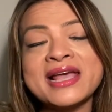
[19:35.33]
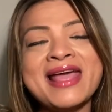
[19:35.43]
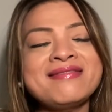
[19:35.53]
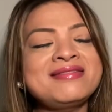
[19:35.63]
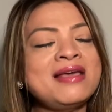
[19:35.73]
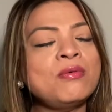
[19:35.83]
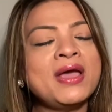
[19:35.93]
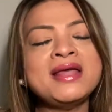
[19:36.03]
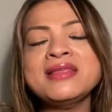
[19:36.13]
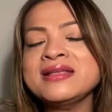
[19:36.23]
and the
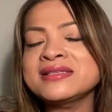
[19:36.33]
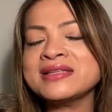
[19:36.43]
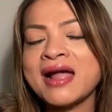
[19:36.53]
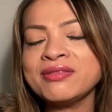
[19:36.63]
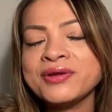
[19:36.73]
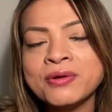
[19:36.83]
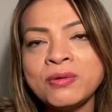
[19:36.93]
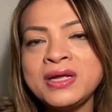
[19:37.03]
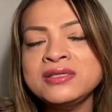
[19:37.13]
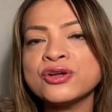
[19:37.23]
way they style their
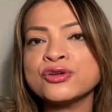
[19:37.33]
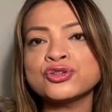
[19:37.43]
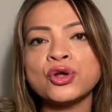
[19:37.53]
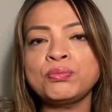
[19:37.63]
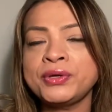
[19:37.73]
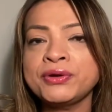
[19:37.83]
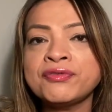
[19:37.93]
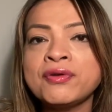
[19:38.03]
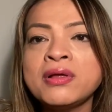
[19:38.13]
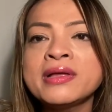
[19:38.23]
queens are so beautiful.